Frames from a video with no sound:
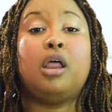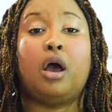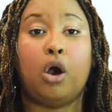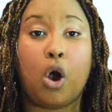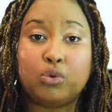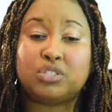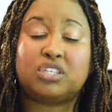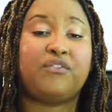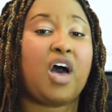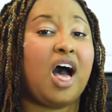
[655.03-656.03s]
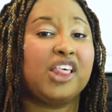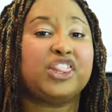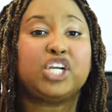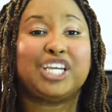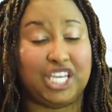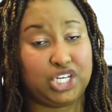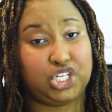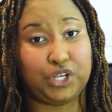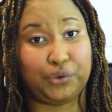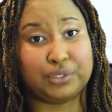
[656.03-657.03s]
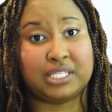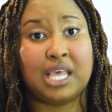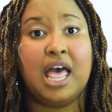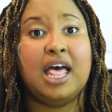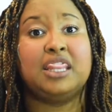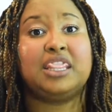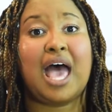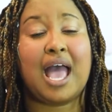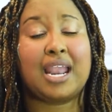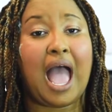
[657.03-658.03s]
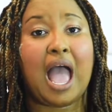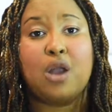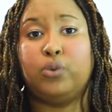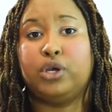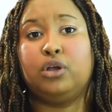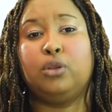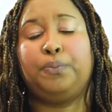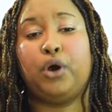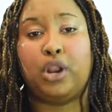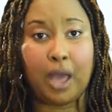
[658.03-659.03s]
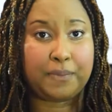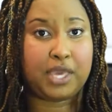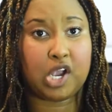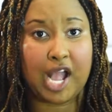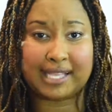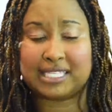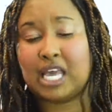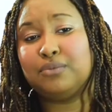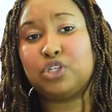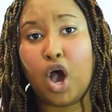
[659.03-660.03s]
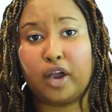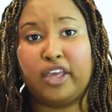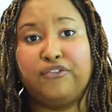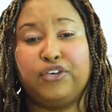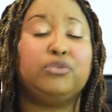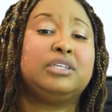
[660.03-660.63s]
host of other issues that I will put up here as I am talking for you to